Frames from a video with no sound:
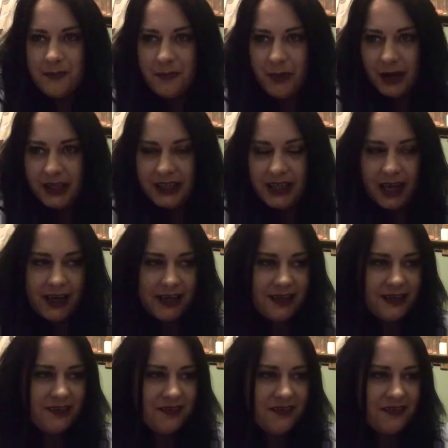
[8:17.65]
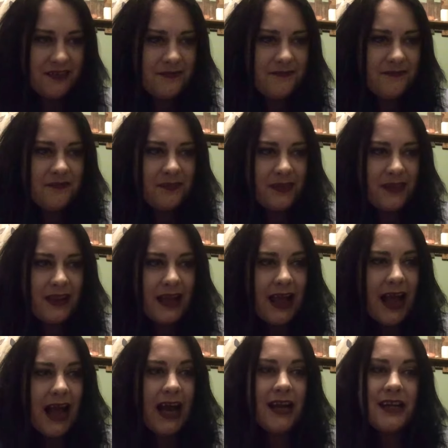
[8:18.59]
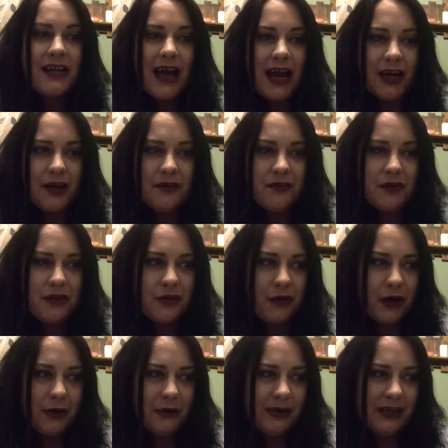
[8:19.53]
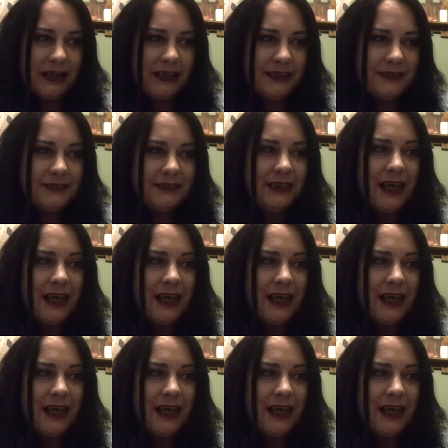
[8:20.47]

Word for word: by Yeats and Aleister Crowley,